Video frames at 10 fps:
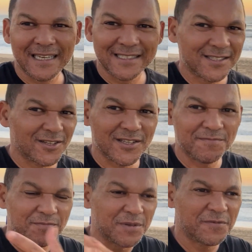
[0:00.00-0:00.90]
it's not the
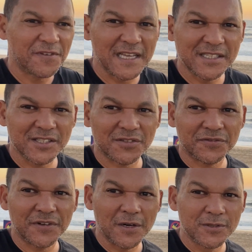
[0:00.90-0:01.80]
fanciest of
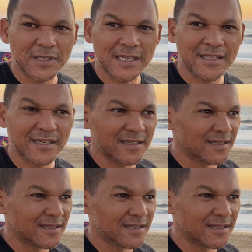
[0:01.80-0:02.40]
phones either.